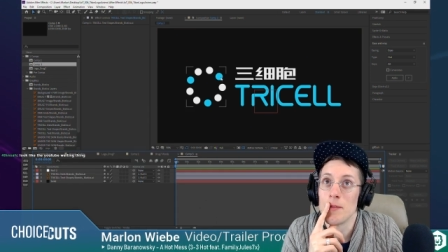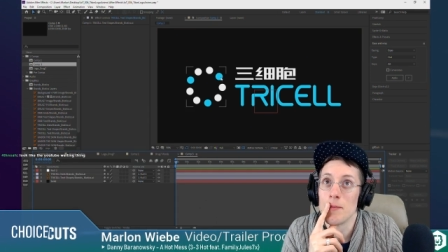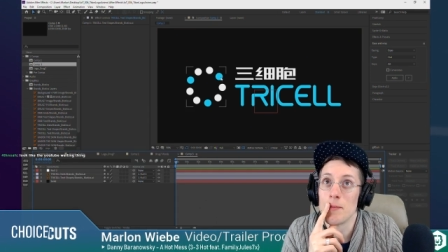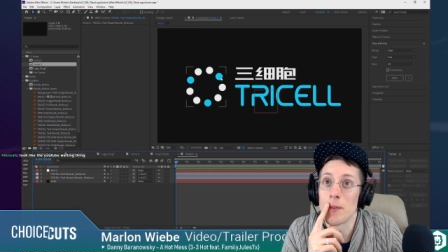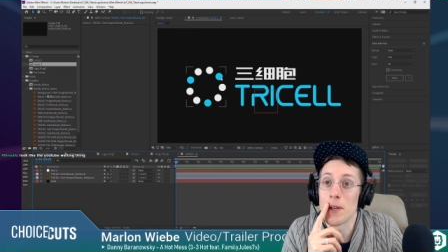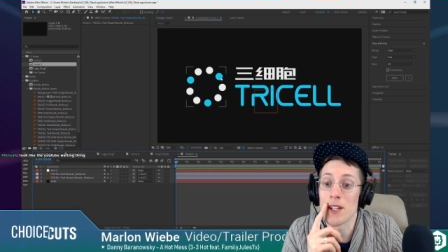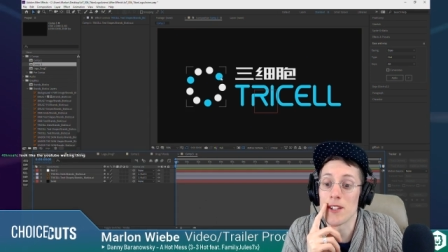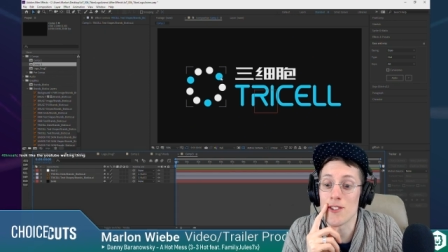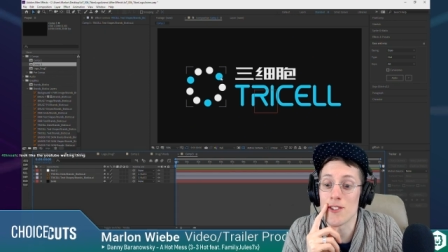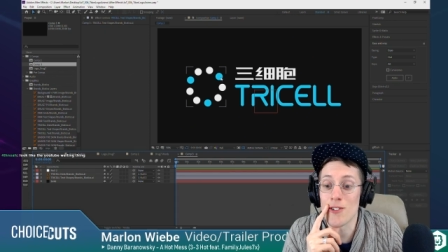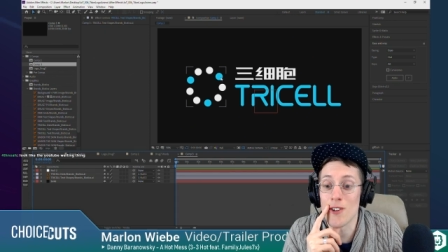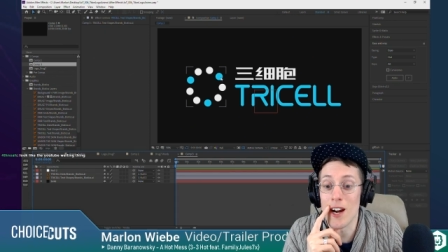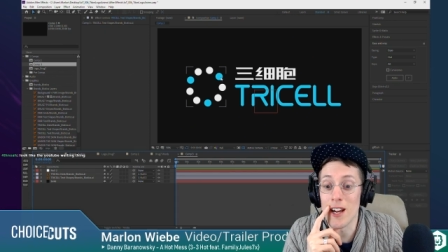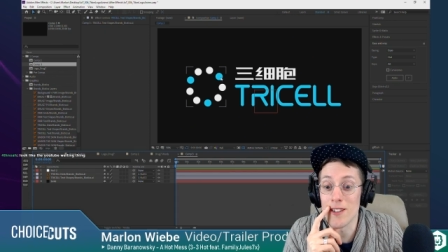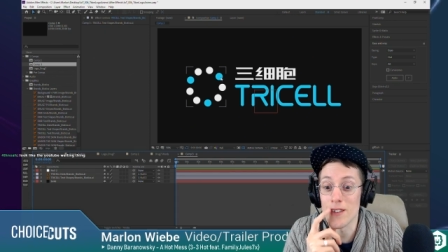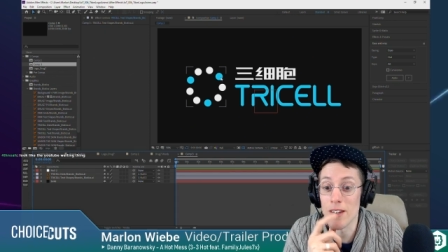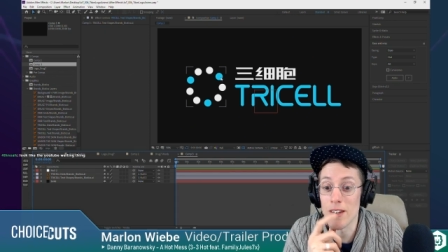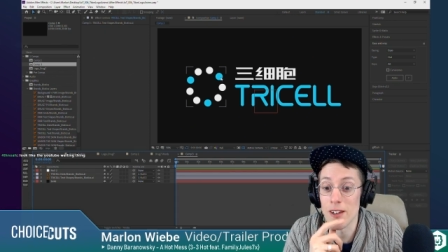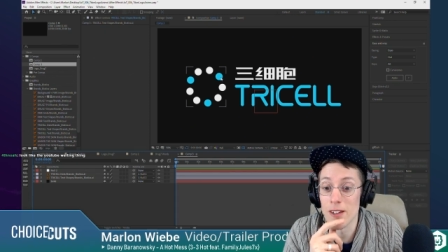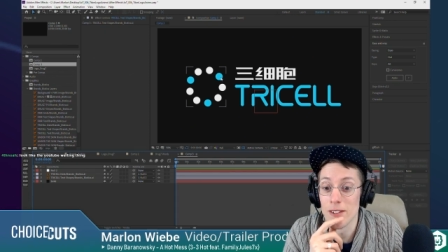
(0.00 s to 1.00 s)
But it's
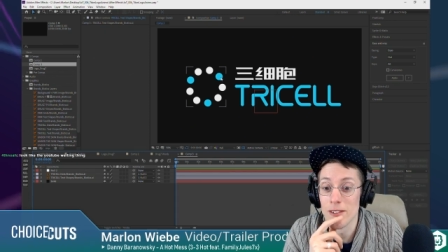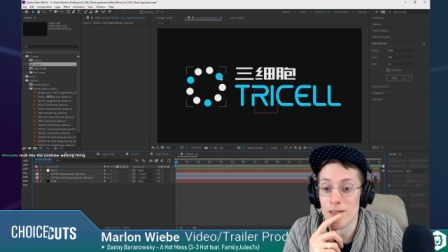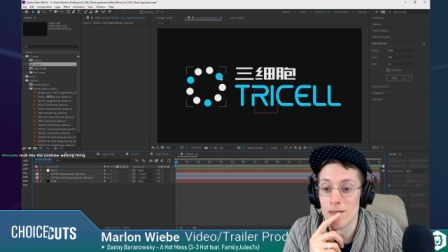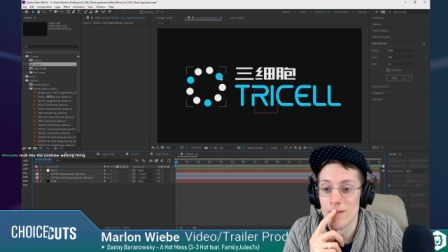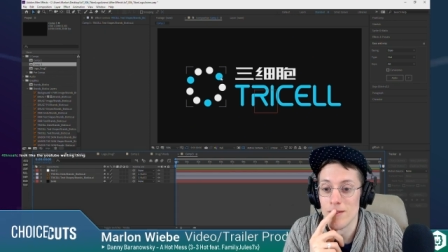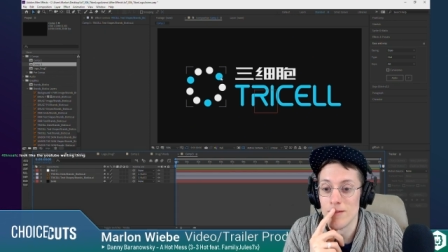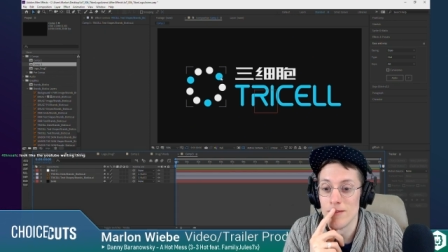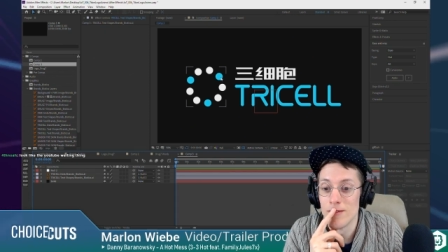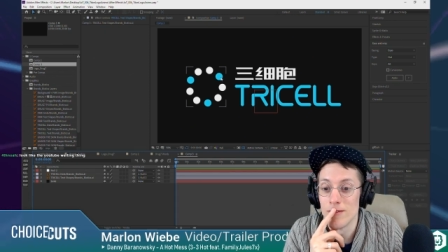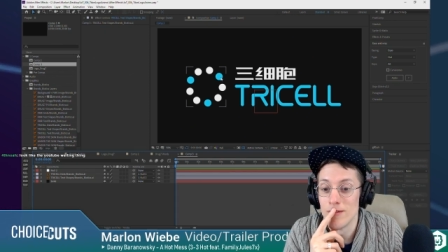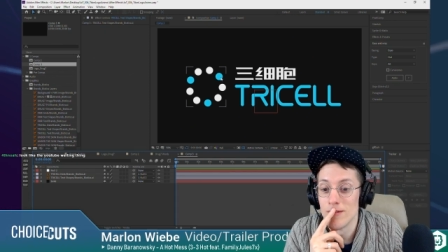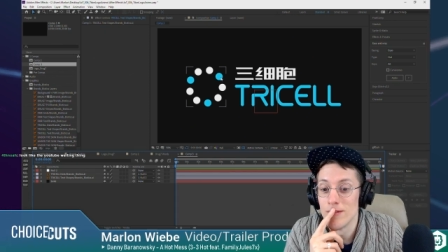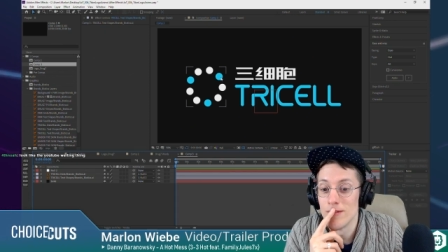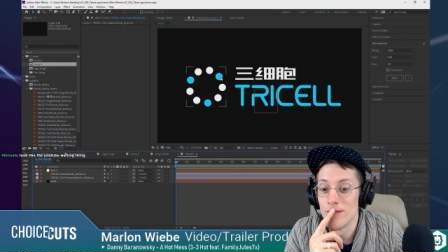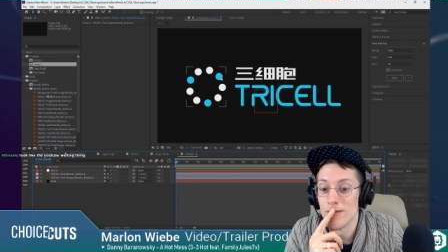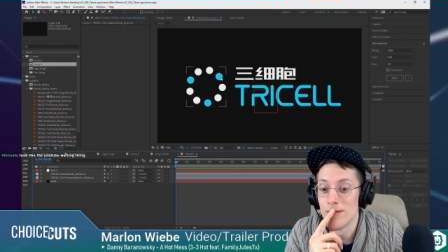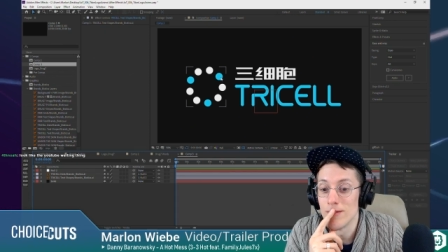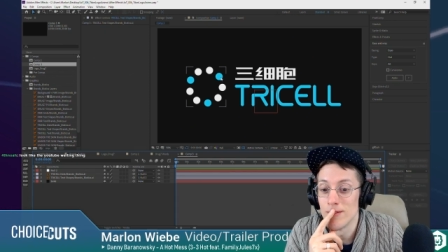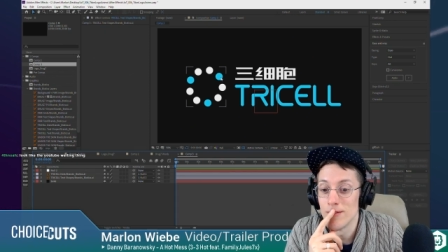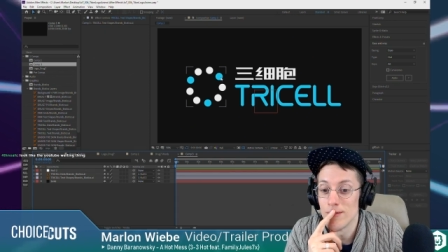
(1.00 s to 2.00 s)
Tricell.
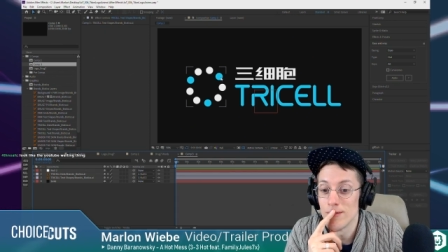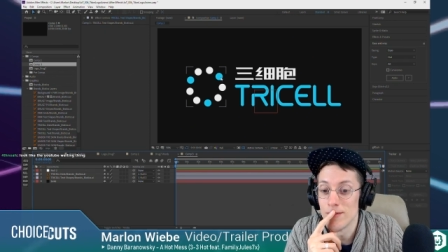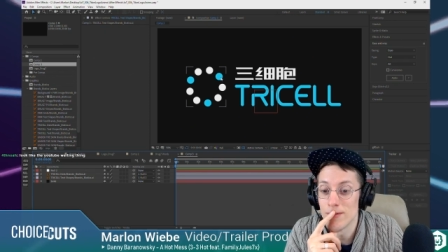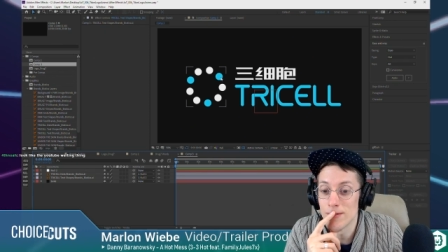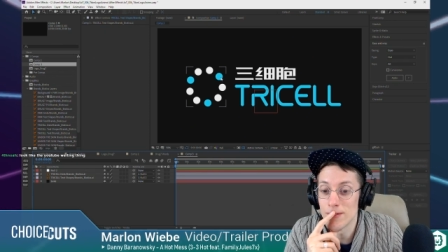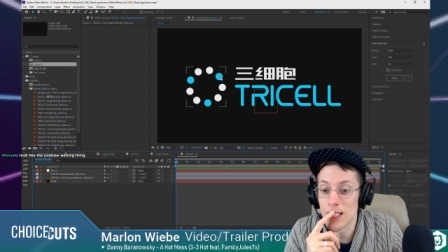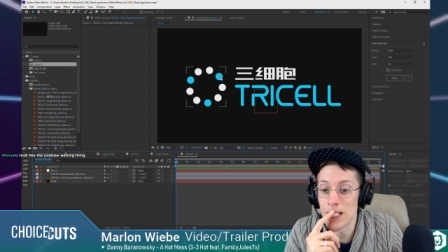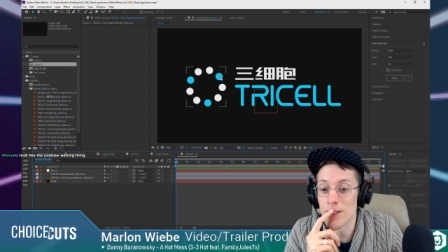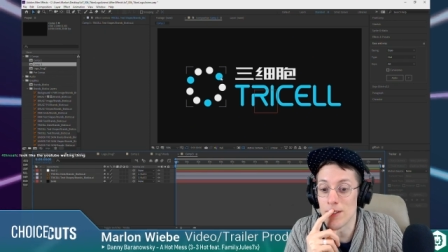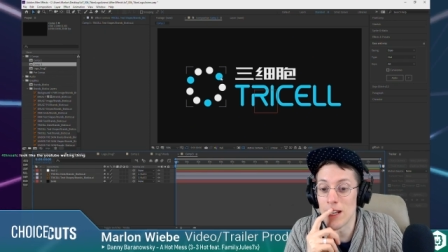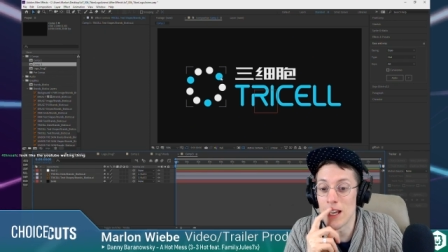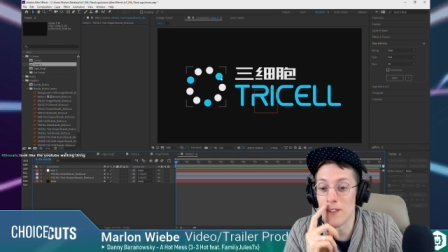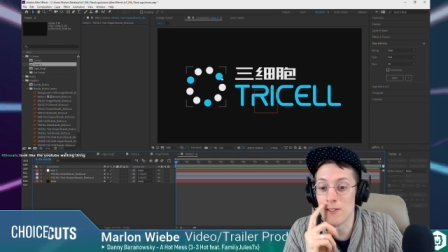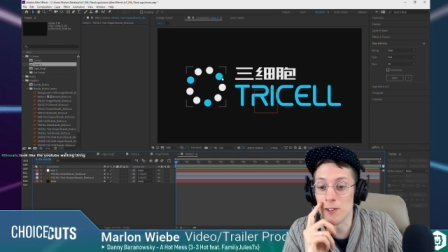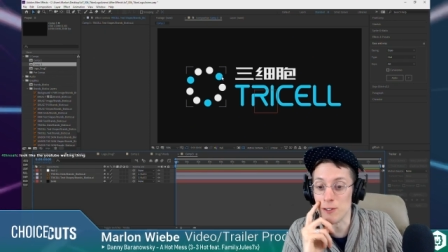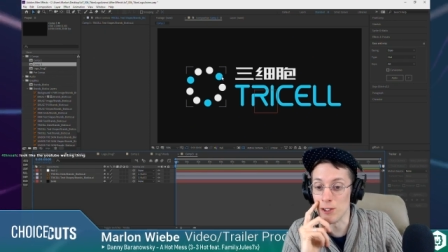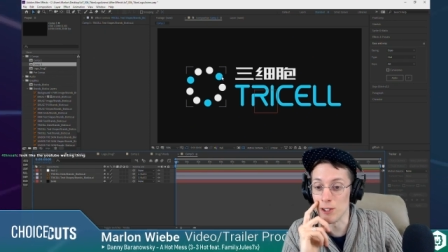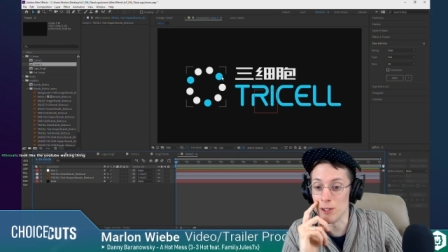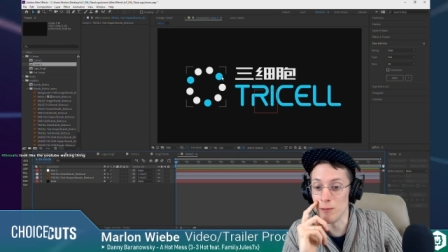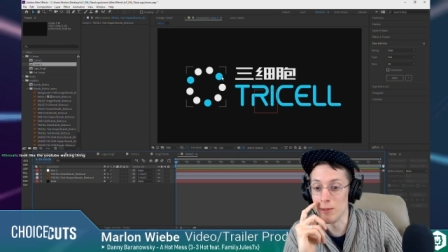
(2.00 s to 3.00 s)
They don't have
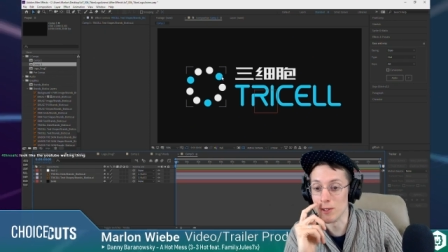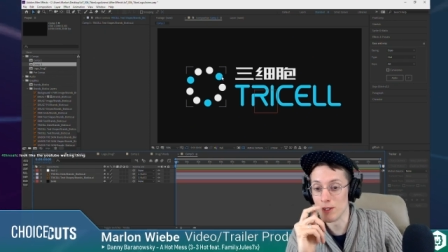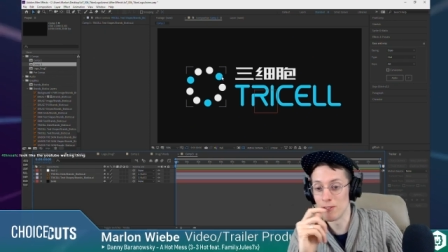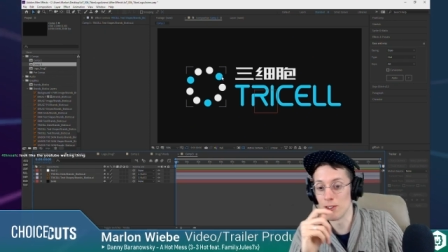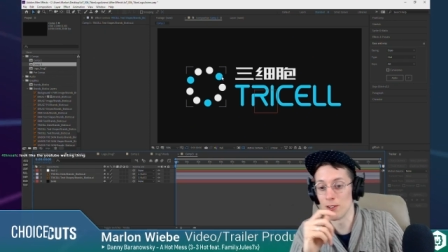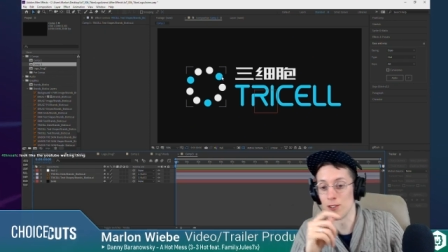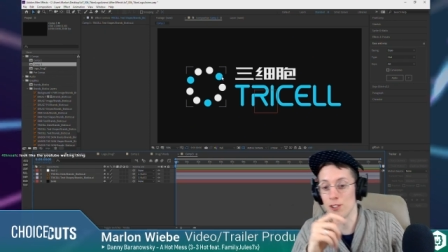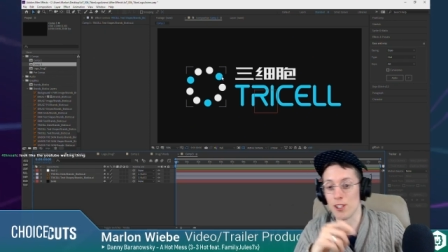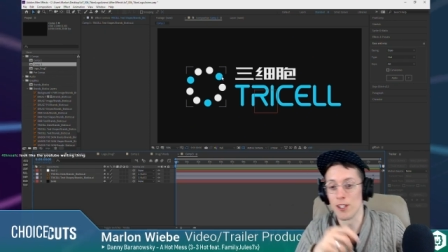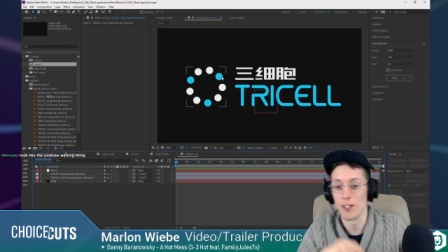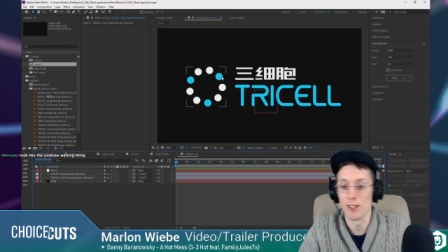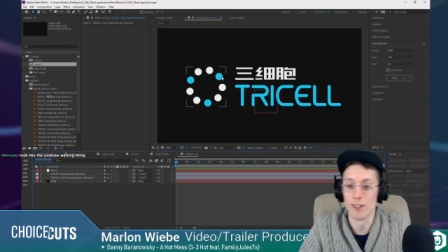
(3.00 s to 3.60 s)
YouTube in the future.